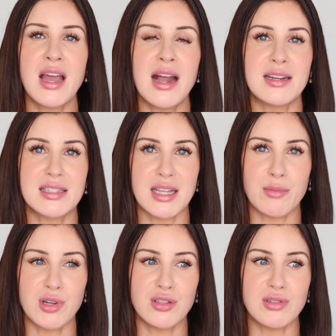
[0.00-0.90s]
And as
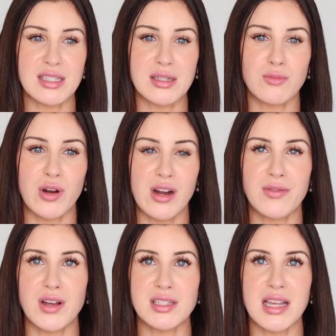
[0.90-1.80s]
someone who doesn't wear
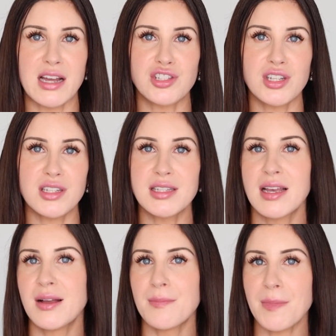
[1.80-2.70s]
false lashes,
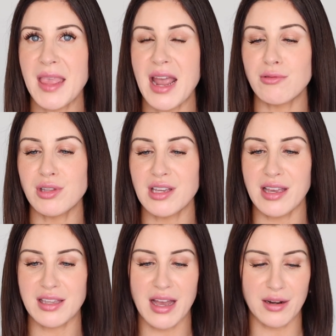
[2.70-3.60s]
I really
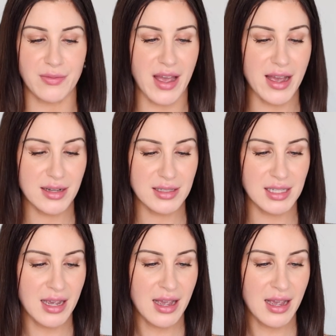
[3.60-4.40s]
like that effect.